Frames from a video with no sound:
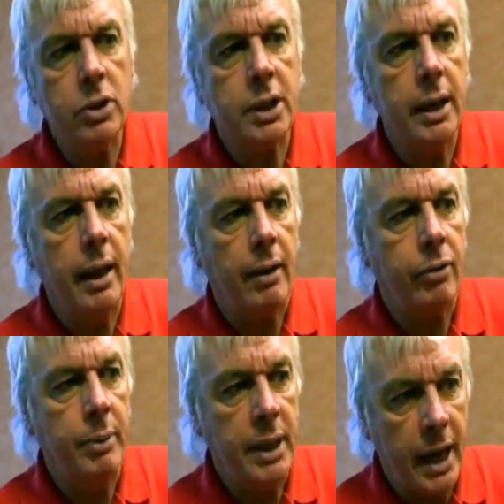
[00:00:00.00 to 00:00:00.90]
I don't say
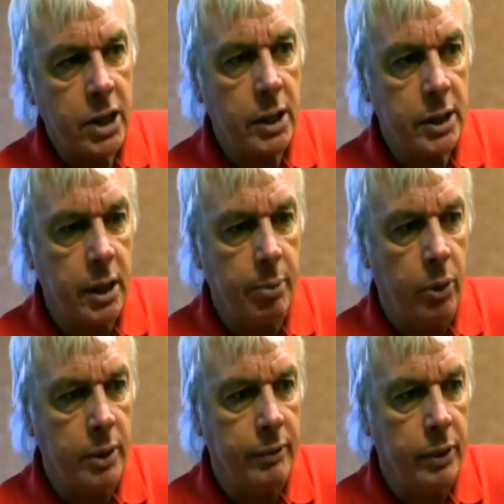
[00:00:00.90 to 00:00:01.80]
that from a
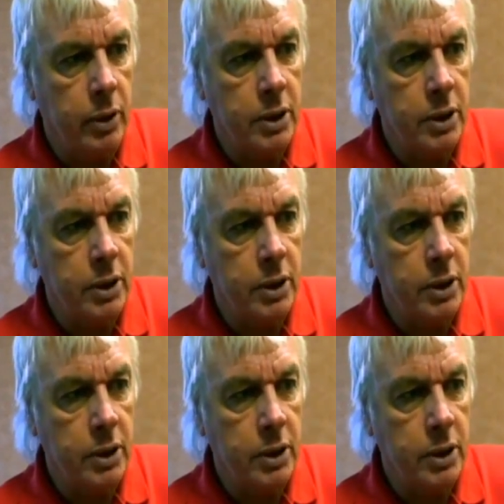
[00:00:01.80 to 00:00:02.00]
nationalistic point of view,